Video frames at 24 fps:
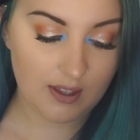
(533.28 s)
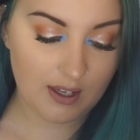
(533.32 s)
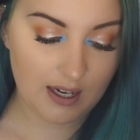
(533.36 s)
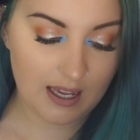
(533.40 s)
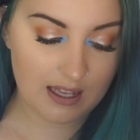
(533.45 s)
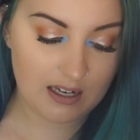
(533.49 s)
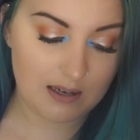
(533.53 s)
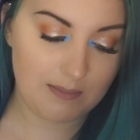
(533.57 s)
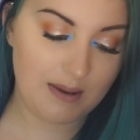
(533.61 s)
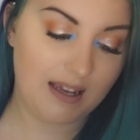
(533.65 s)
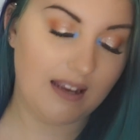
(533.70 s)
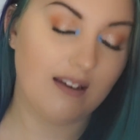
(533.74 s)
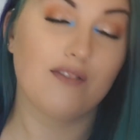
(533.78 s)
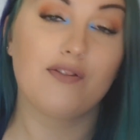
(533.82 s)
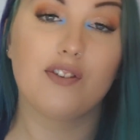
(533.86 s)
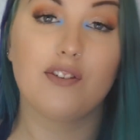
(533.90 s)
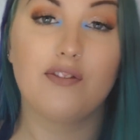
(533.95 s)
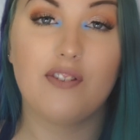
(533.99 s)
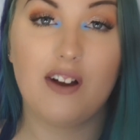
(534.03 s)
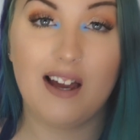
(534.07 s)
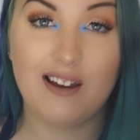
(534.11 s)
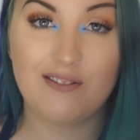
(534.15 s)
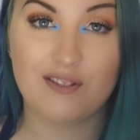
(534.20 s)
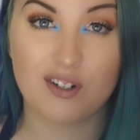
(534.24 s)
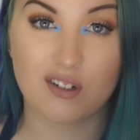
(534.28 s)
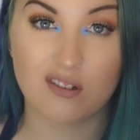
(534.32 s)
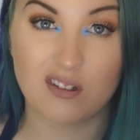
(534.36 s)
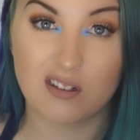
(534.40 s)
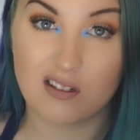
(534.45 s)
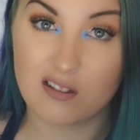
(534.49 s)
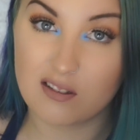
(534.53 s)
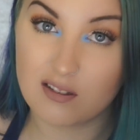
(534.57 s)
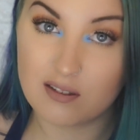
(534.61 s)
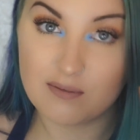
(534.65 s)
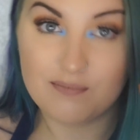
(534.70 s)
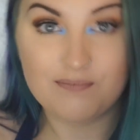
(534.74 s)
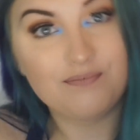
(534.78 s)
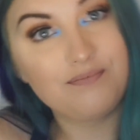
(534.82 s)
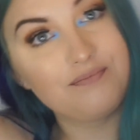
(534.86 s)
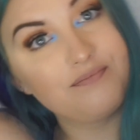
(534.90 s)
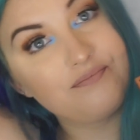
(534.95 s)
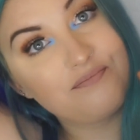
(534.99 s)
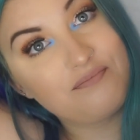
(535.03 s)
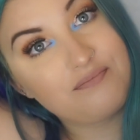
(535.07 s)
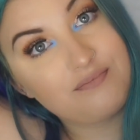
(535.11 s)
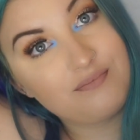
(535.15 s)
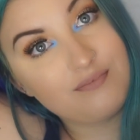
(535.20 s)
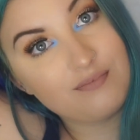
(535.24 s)
And I mean, for $5,
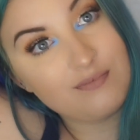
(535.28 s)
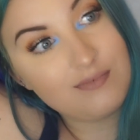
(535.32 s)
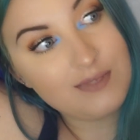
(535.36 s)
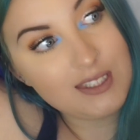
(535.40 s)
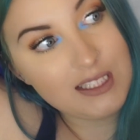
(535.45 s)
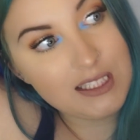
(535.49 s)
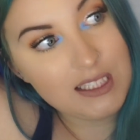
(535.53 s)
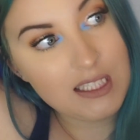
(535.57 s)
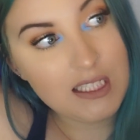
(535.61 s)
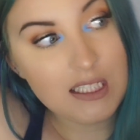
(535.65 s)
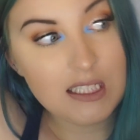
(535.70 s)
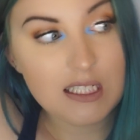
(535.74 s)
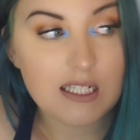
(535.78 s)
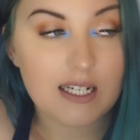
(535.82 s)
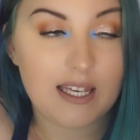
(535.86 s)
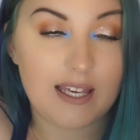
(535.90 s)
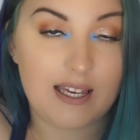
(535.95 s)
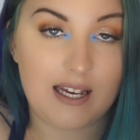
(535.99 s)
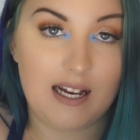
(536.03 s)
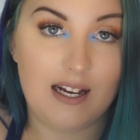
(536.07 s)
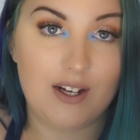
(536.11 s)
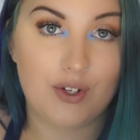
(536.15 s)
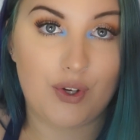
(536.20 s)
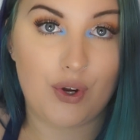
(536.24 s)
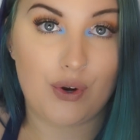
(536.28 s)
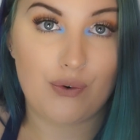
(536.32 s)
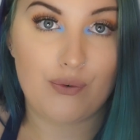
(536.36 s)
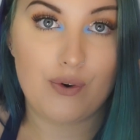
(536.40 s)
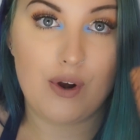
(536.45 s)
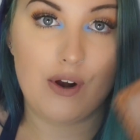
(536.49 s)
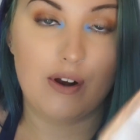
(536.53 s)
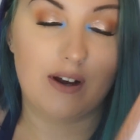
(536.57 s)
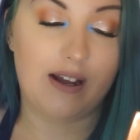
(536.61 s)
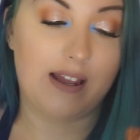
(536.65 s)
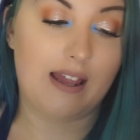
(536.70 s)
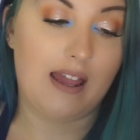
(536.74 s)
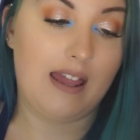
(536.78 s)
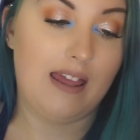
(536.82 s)
you can't go wrong.